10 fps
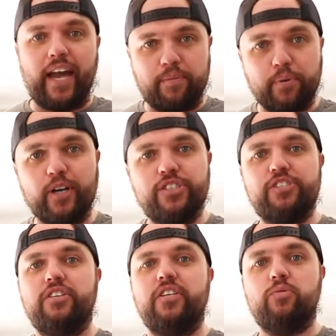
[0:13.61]
I
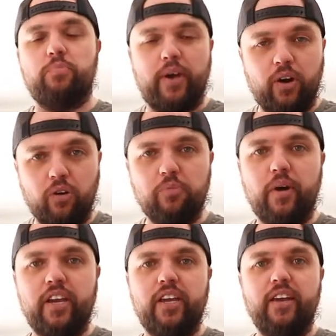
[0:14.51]
purchased these with my own
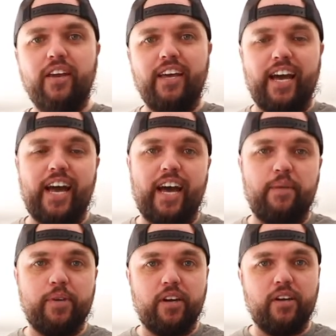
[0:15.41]
money
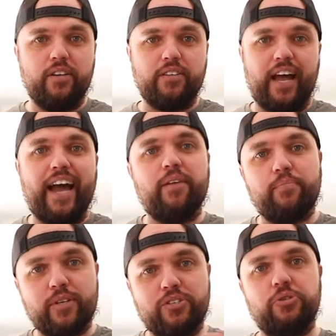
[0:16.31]
uh, because I
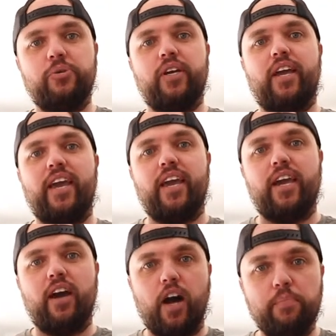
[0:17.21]
am pursuing
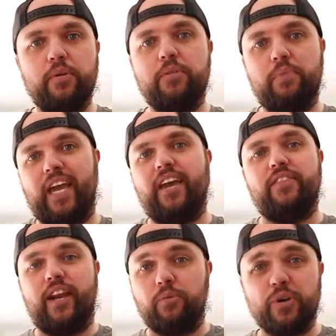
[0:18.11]
a upland
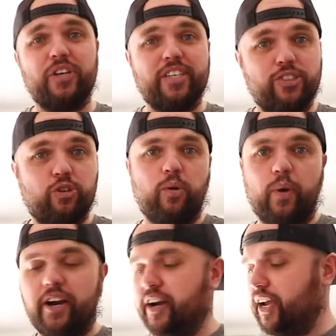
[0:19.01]
pant that I really enjoy
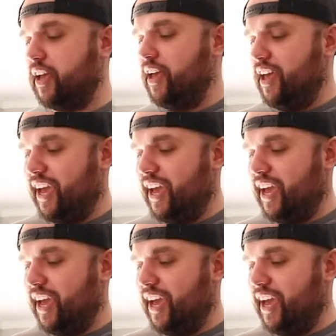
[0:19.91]
wearing